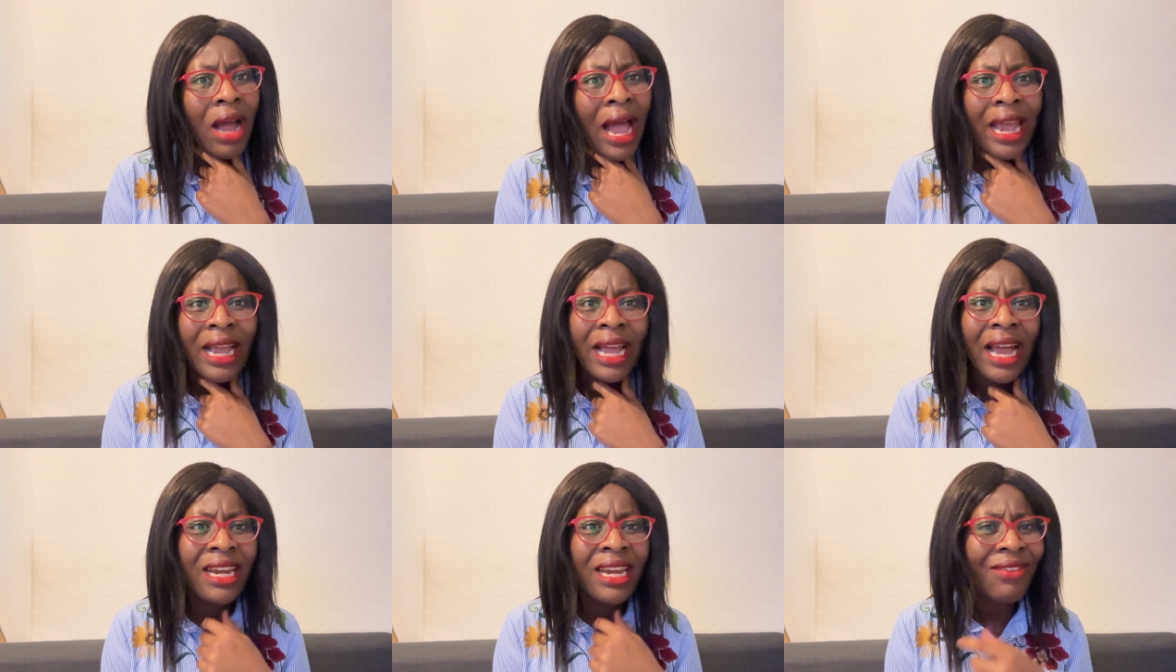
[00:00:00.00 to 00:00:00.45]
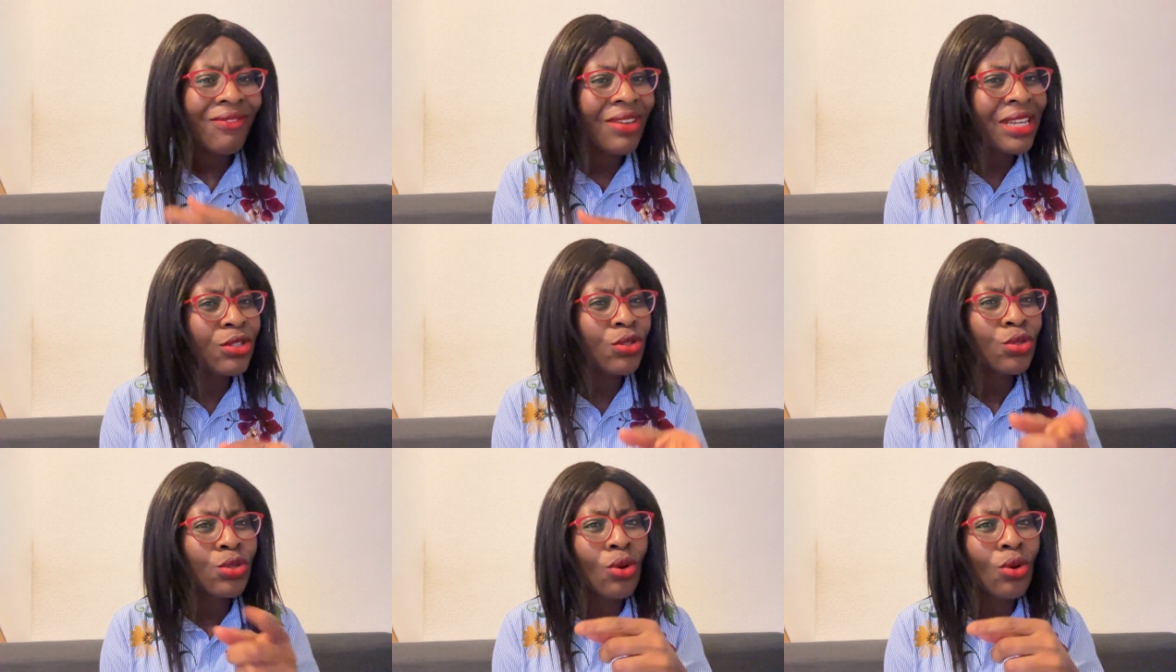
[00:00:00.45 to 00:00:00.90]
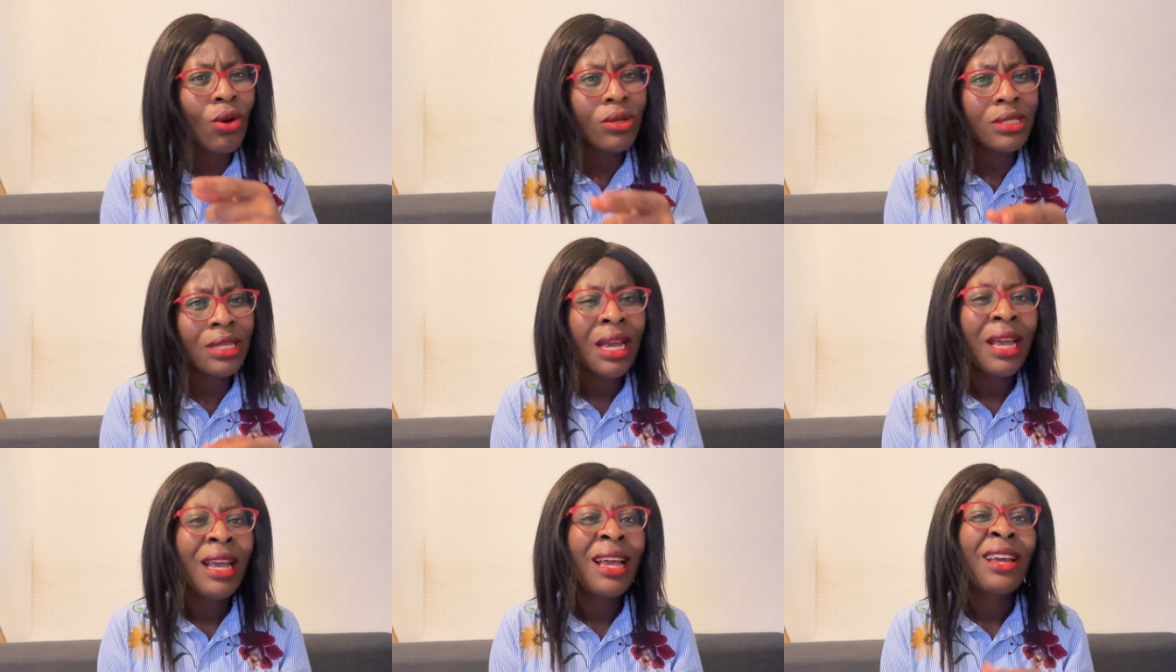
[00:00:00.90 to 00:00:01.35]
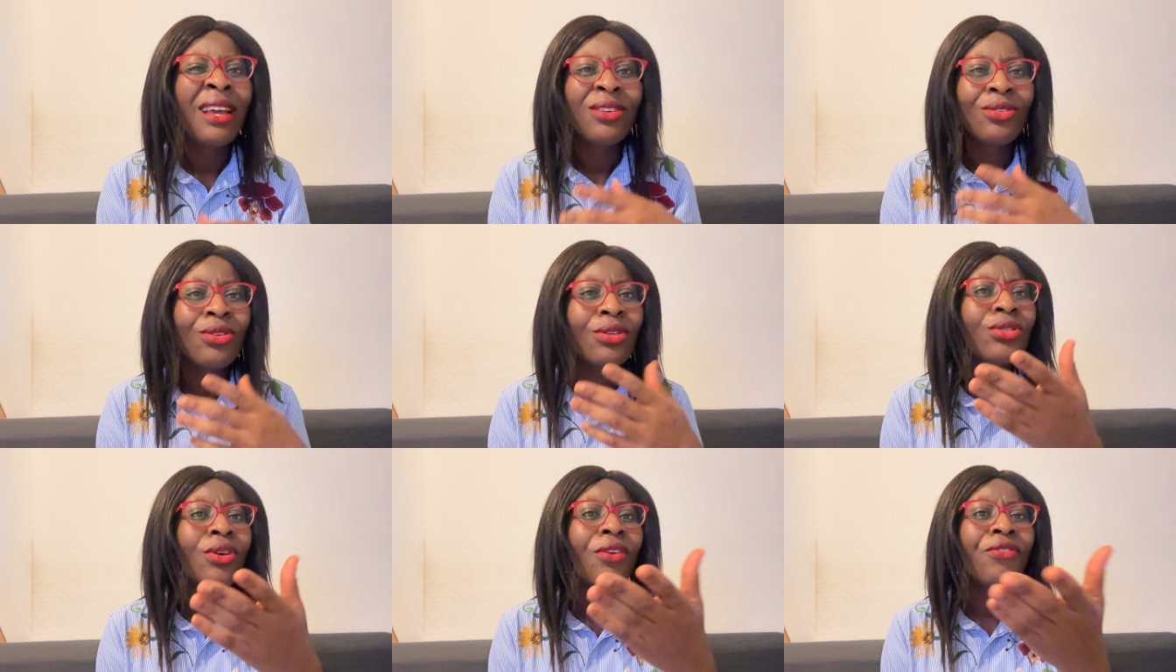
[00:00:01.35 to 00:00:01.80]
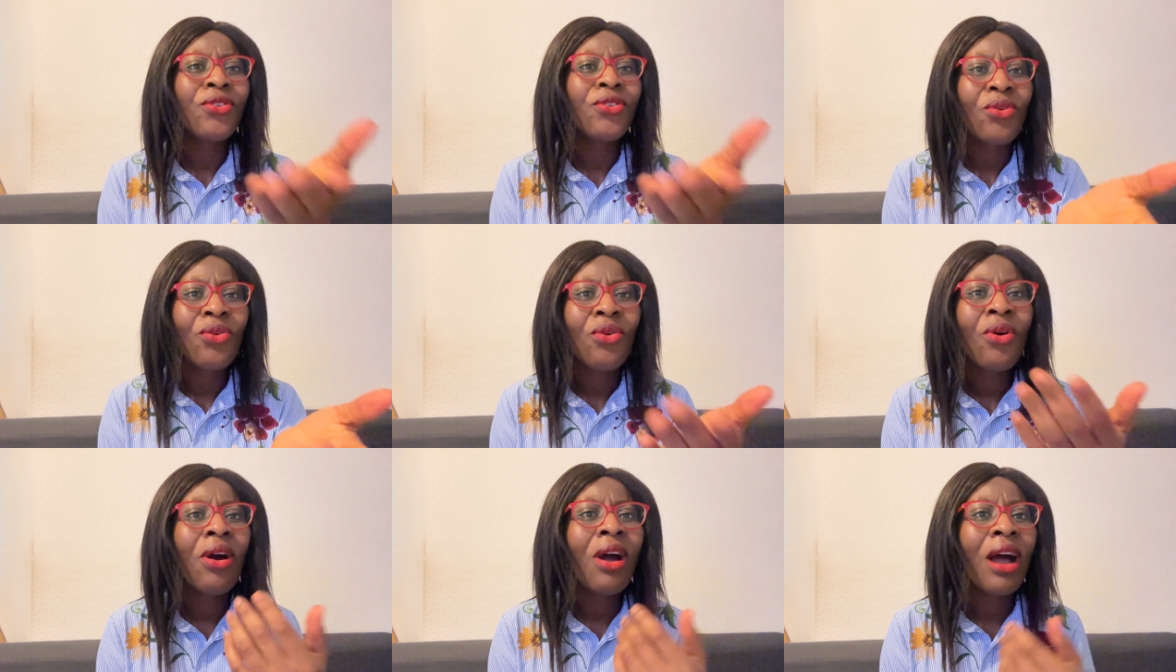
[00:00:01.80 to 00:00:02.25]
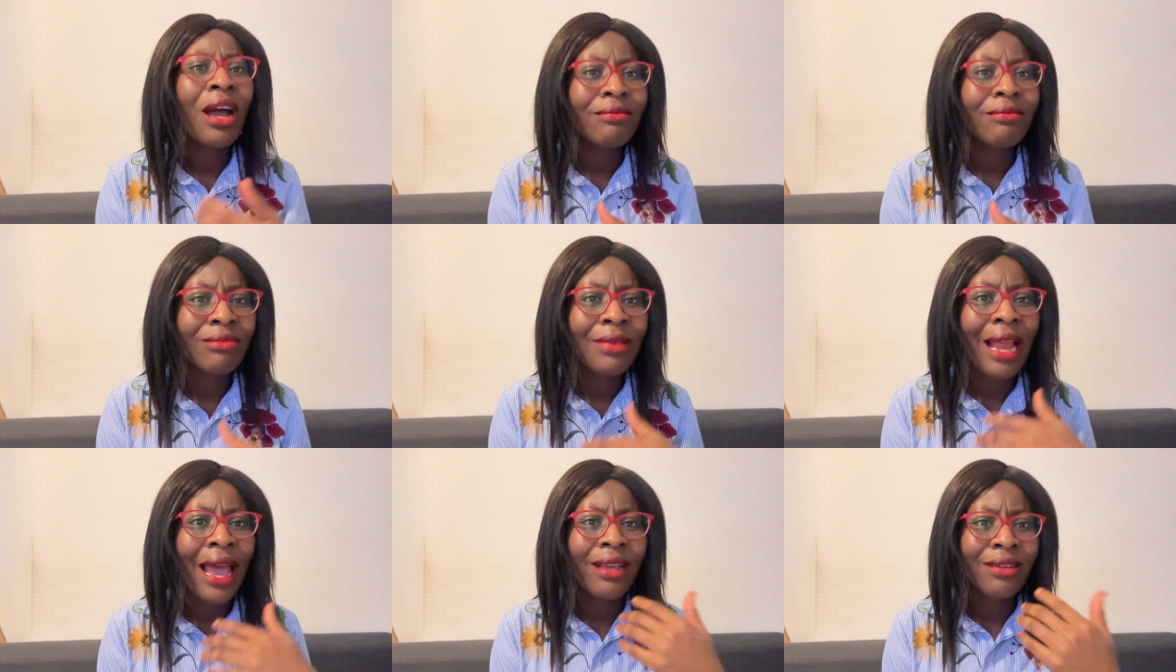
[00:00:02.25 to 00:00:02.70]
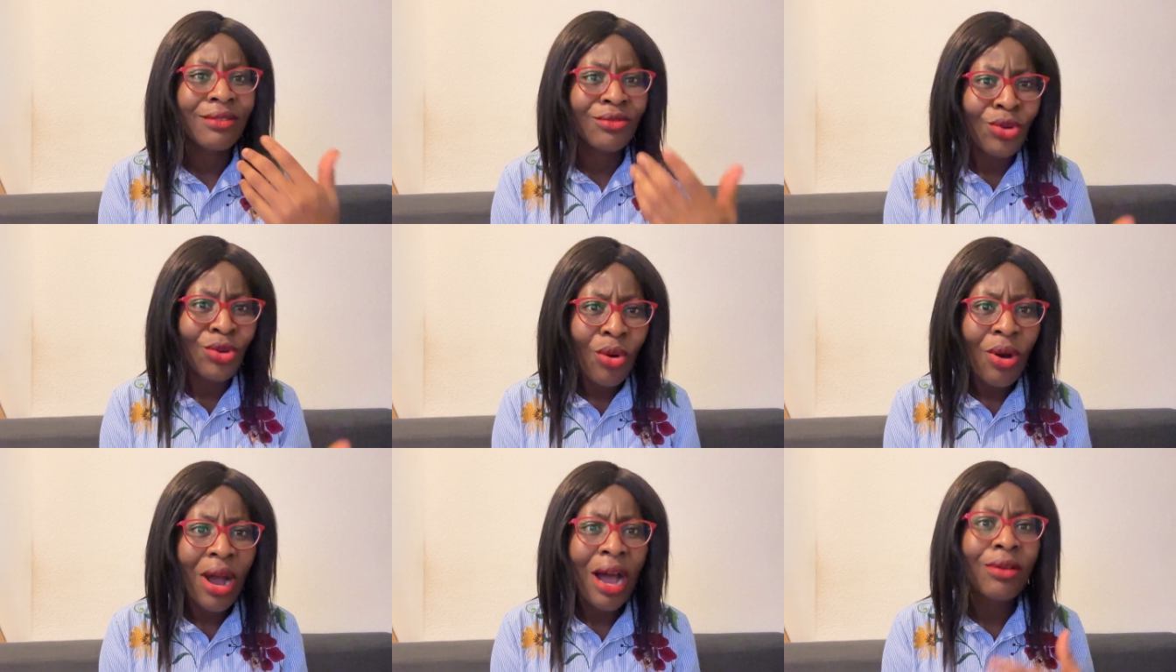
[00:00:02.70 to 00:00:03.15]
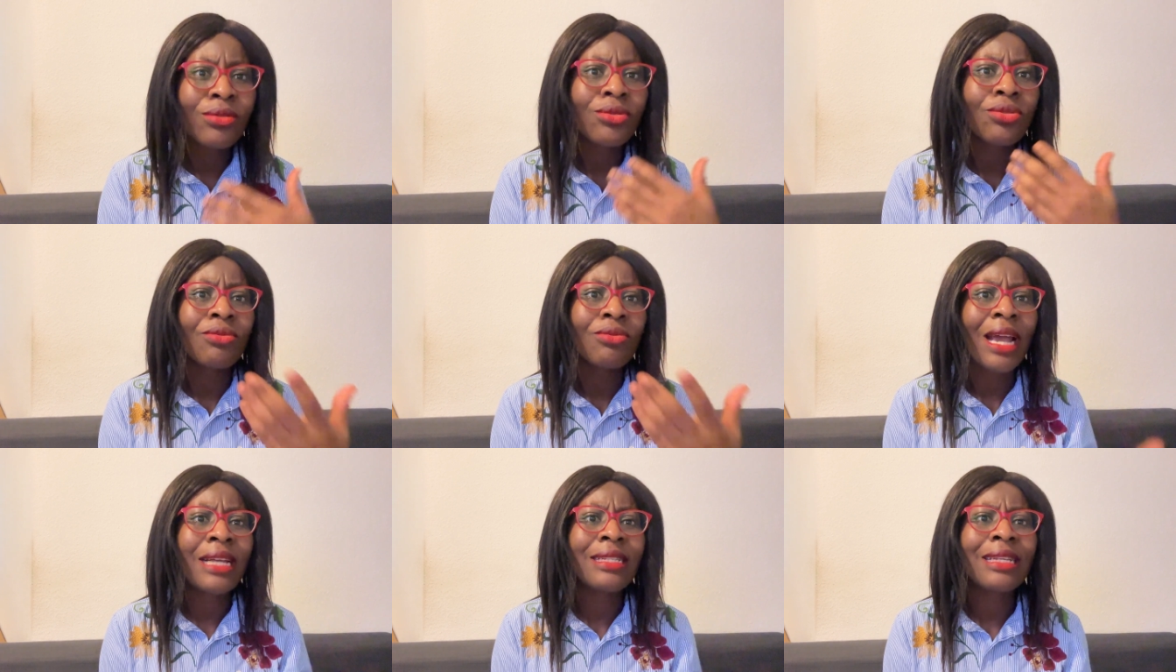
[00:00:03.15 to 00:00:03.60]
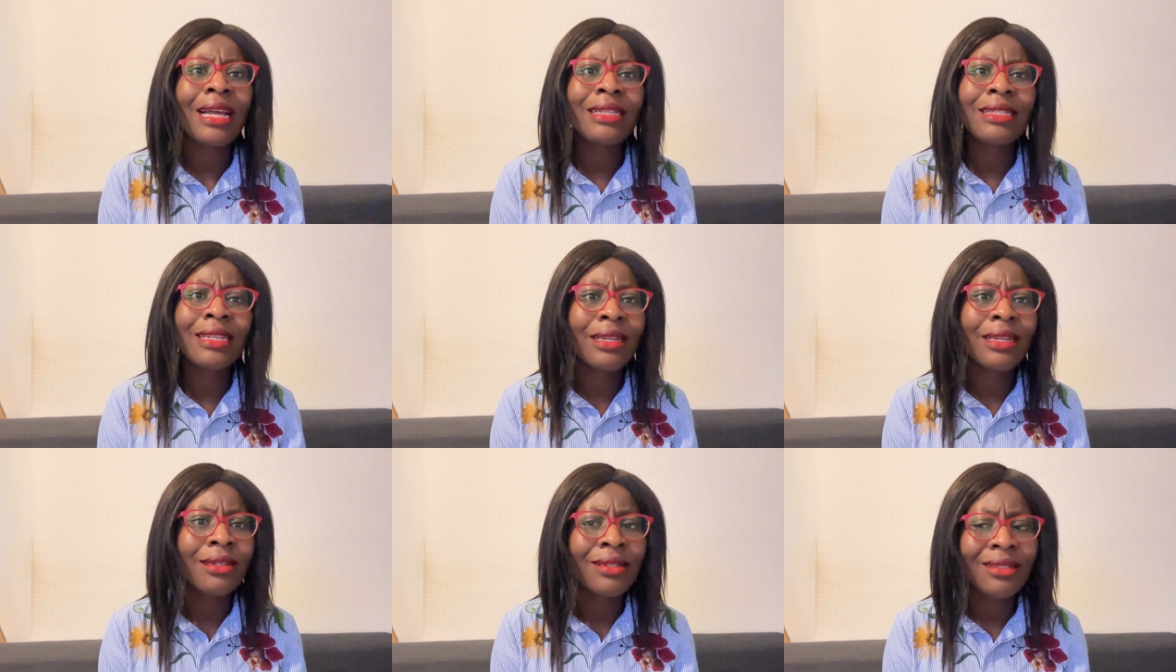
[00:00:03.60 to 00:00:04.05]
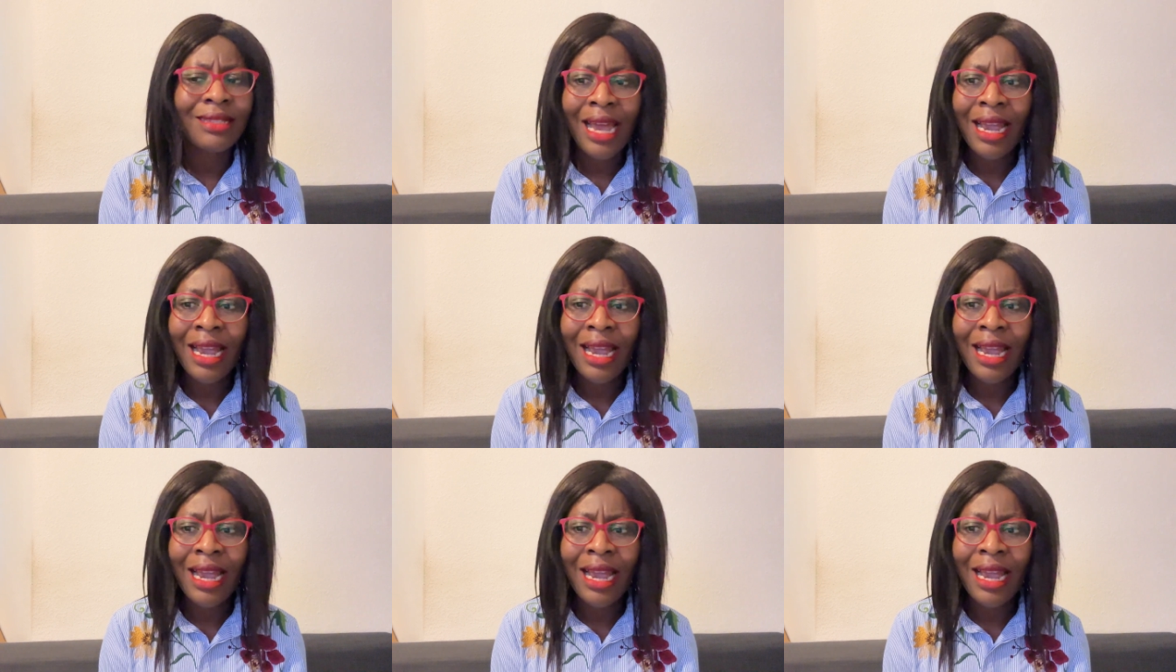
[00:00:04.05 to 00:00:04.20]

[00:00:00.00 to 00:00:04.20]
I can even source, those of you who like know how to write articles,